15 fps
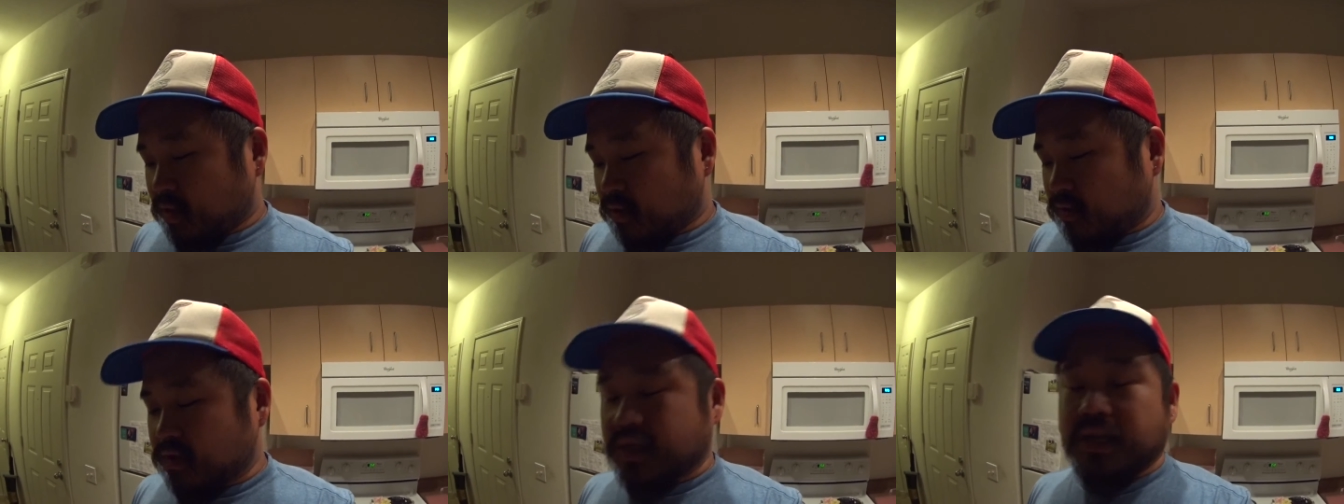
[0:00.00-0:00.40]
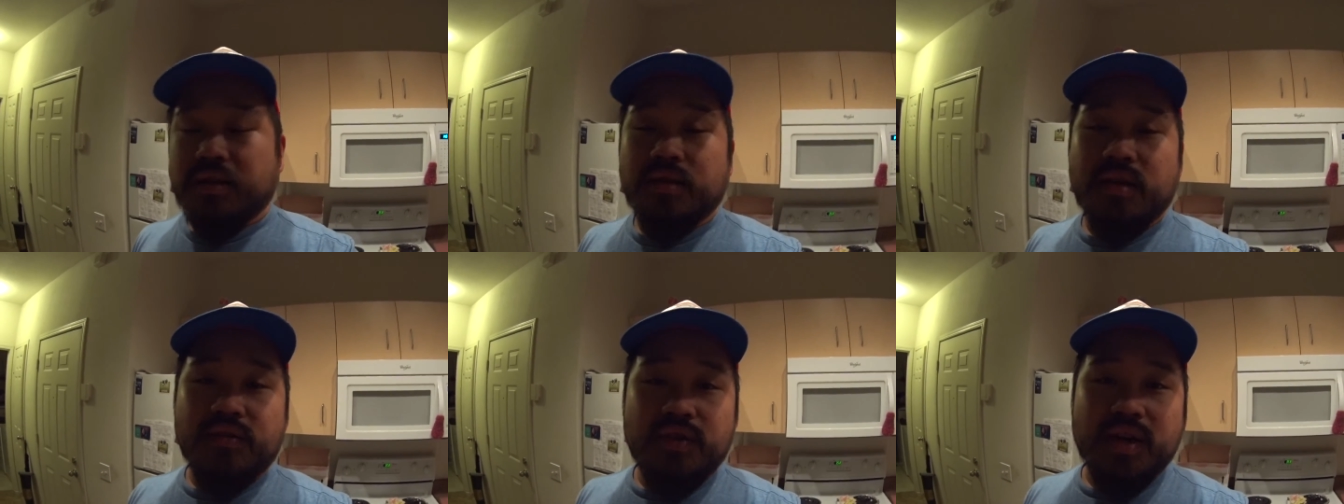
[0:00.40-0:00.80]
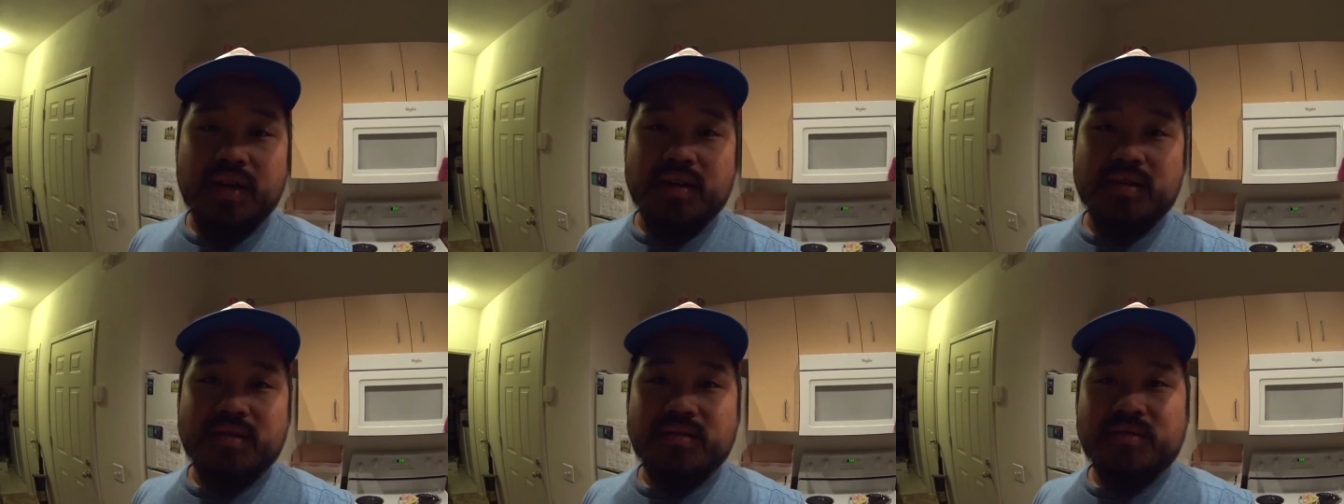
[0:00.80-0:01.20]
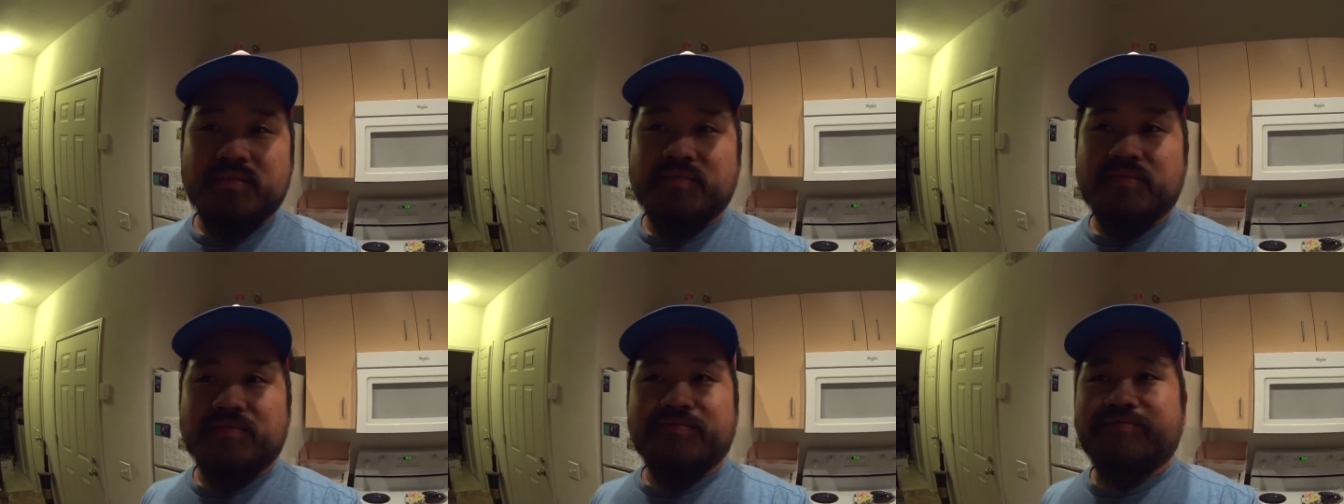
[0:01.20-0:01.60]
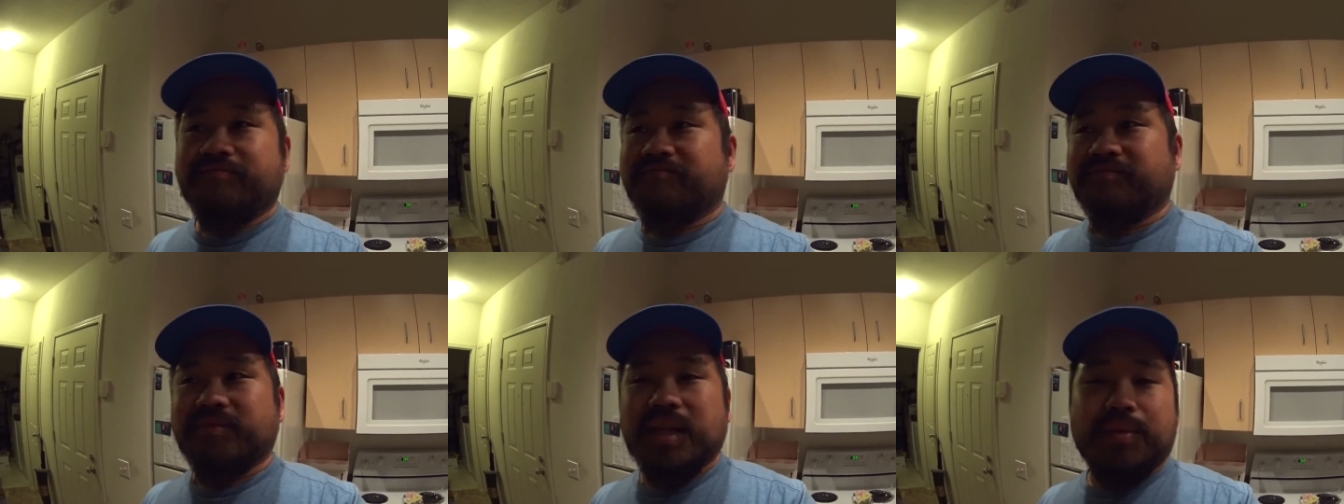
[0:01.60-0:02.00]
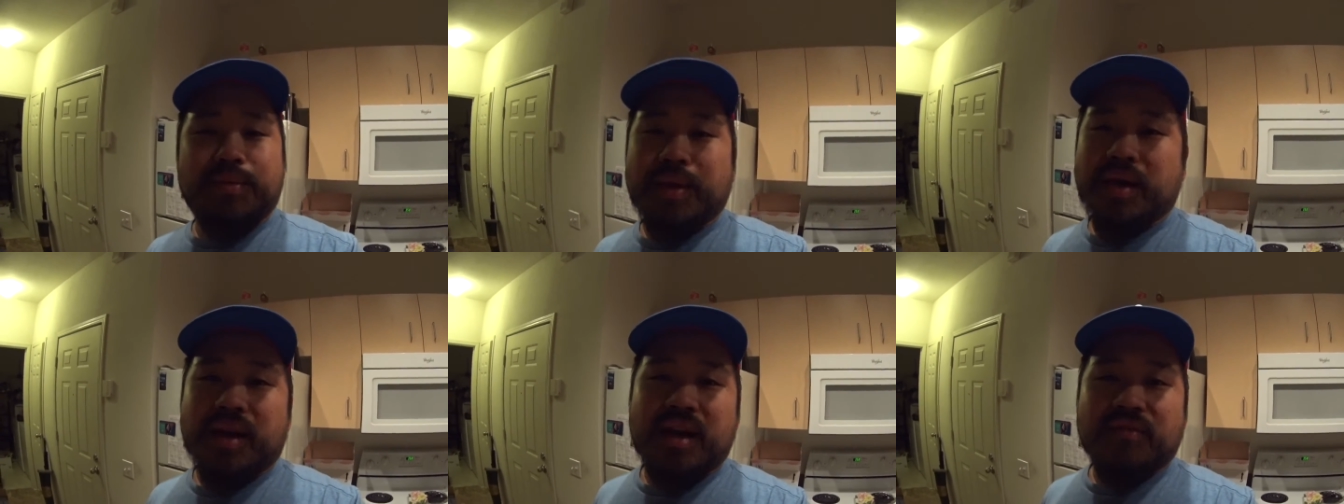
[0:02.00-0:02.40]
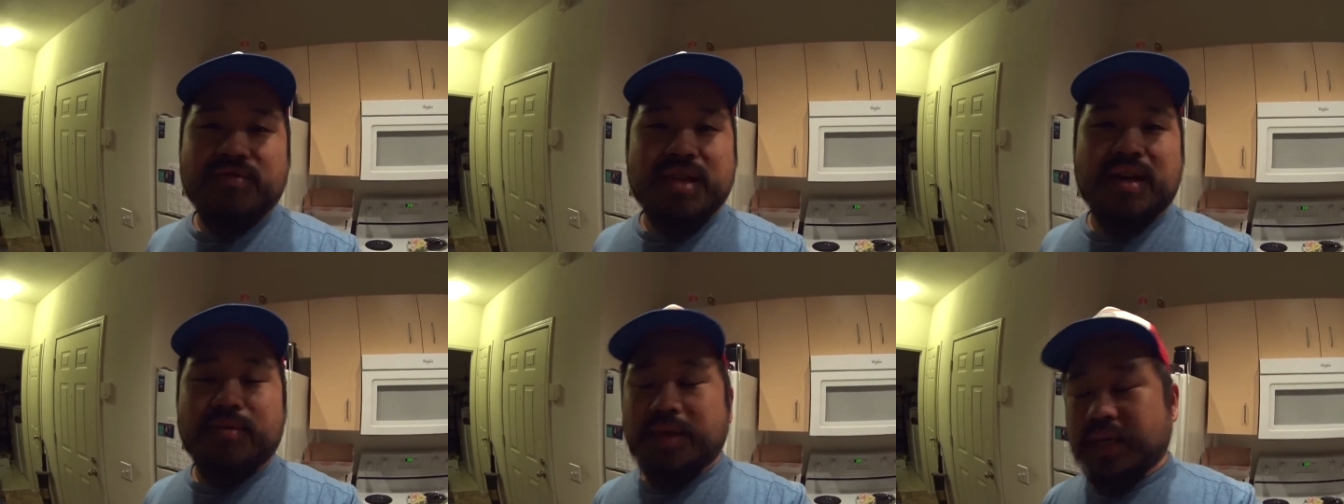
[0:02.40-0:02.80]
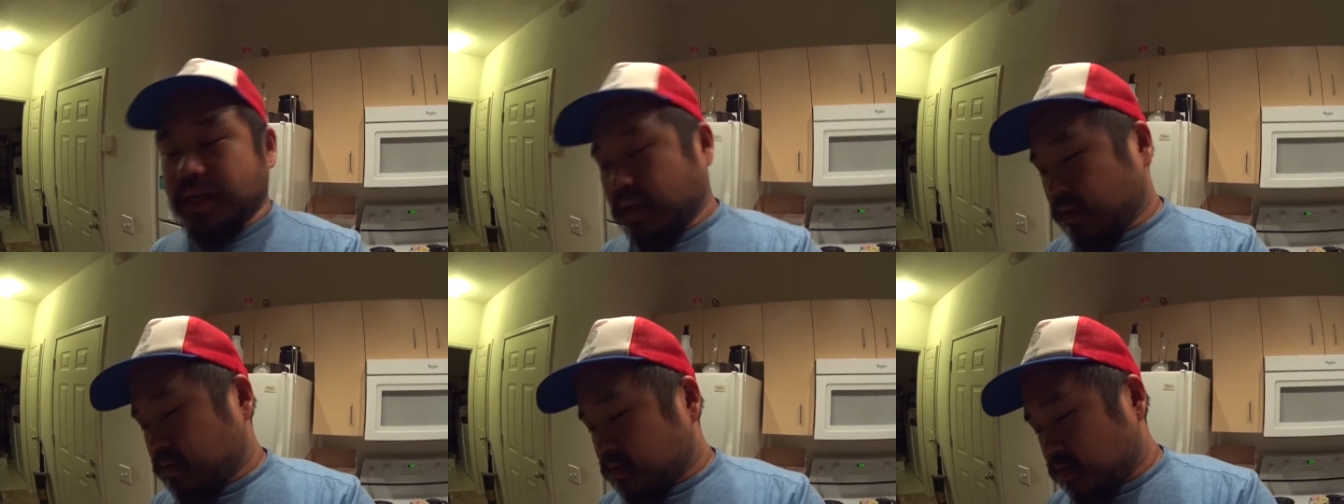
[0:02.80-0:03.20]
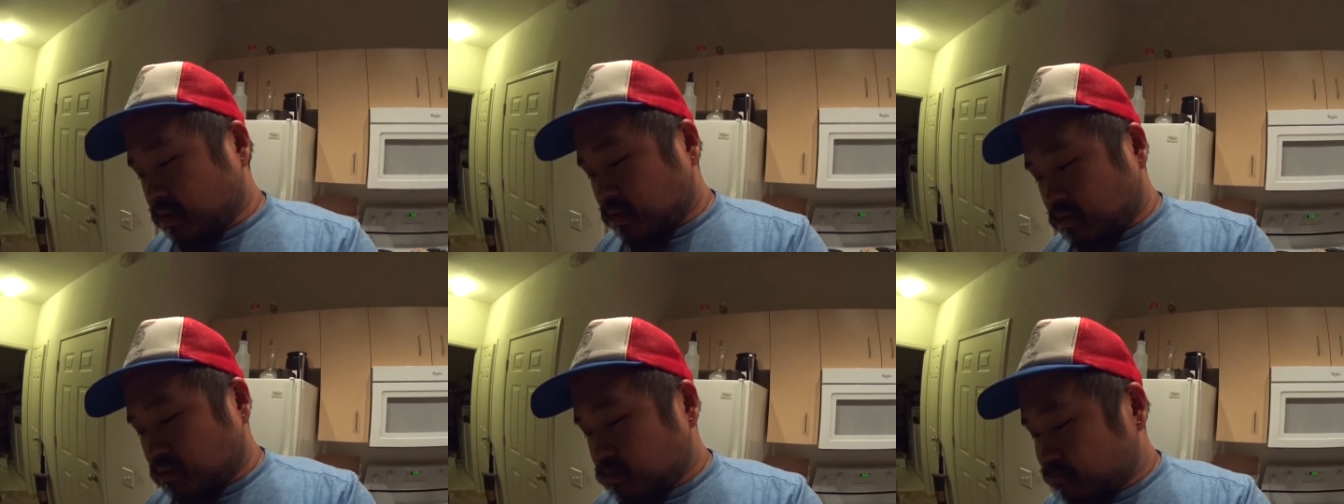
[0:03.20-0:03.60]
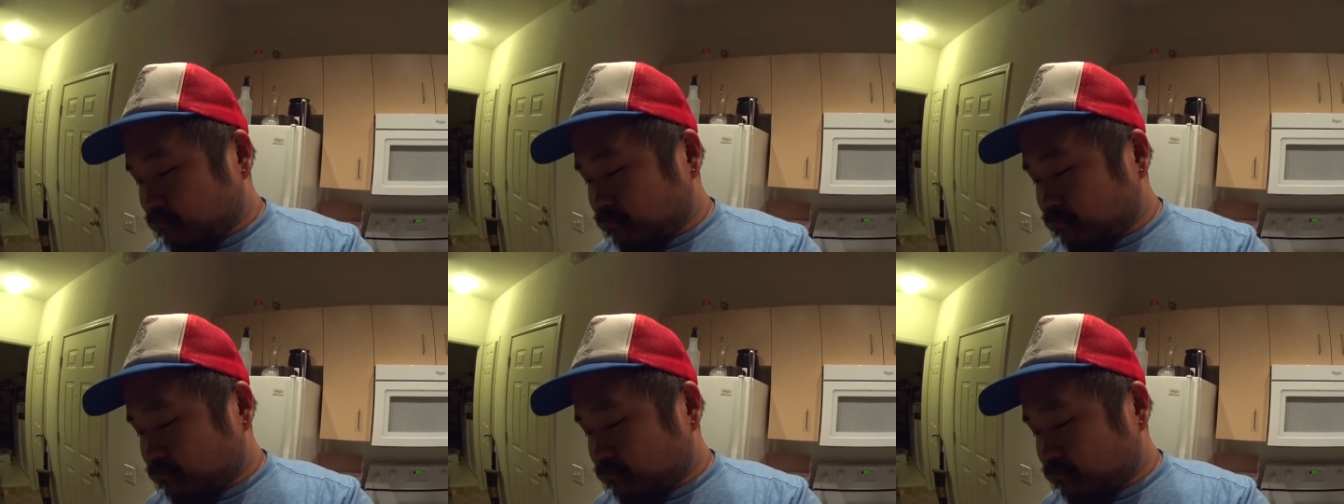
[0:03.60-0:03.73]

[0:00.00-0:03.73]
once I deliver it, I'm not gonna have time to eat. So